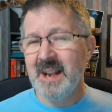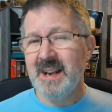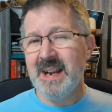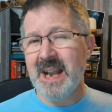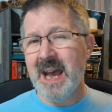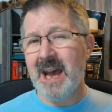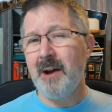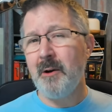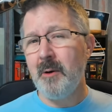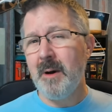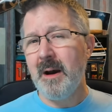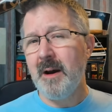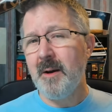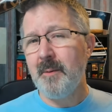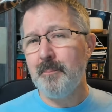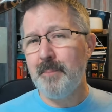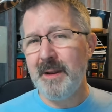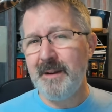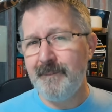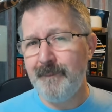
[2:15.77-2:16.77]
Now,
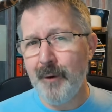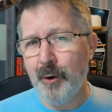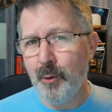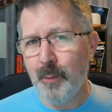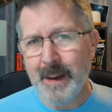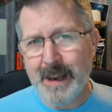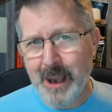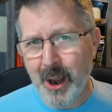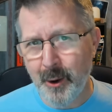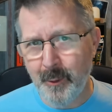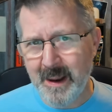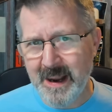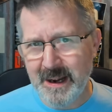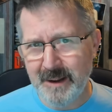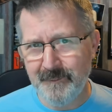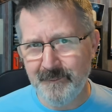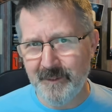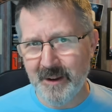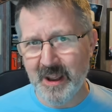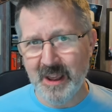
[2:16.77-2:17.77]
before we go
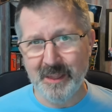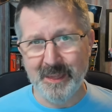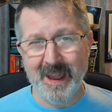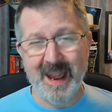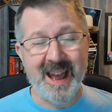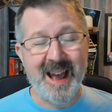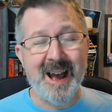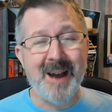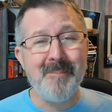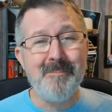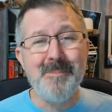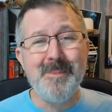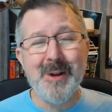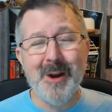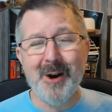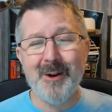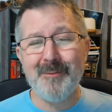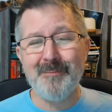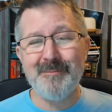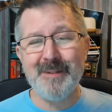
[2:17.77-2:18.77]
any further, I'm
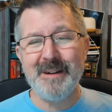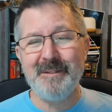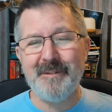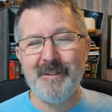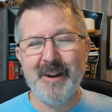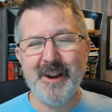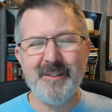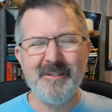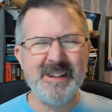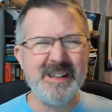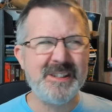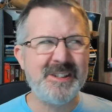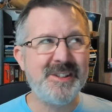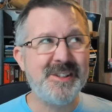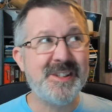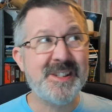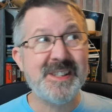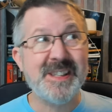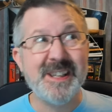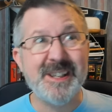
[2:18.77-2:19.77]
not referring
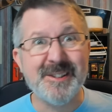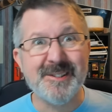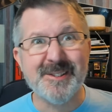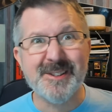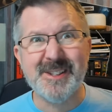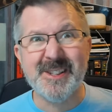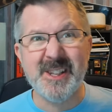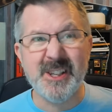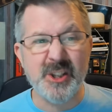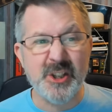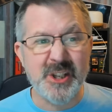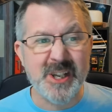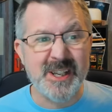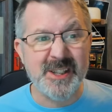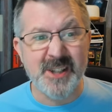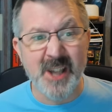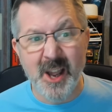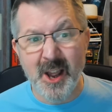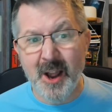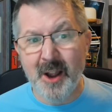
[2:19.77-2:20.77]
to skills such
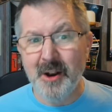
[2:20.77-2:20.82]
as